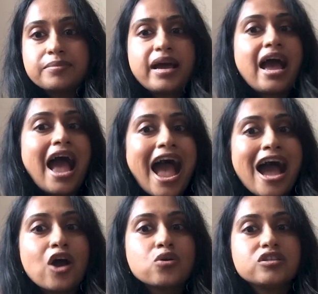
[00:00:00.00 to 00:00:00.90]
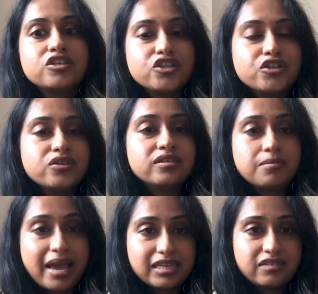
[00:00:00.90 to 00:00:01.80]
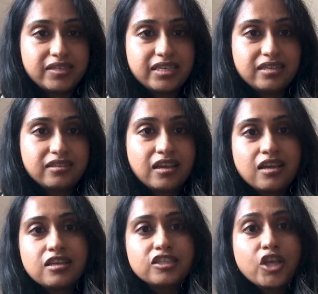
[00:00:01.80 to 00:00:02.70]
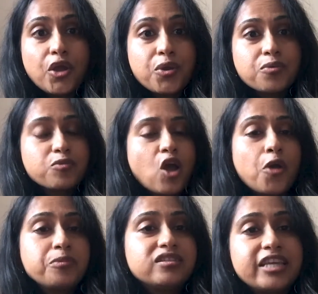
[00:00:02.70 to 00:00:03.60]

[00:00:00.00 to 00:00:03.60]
about how to do some activities. So we hope to